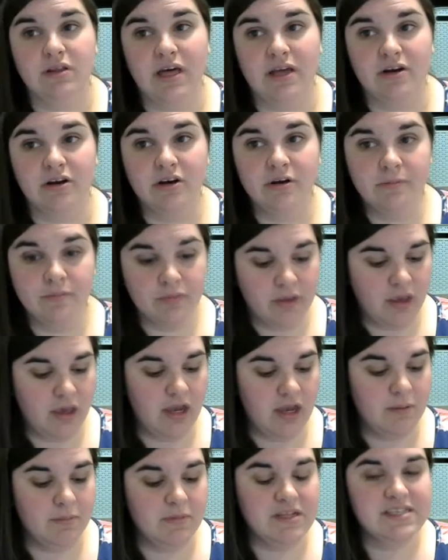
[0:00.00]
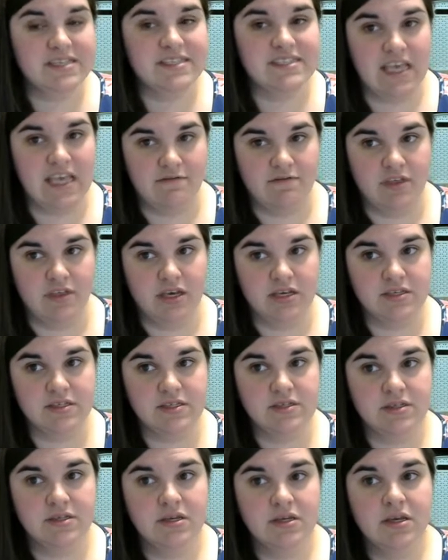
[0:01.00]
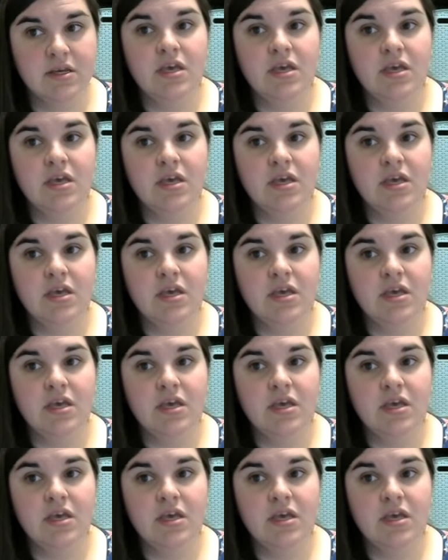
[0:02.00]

letter and I'm going to save this.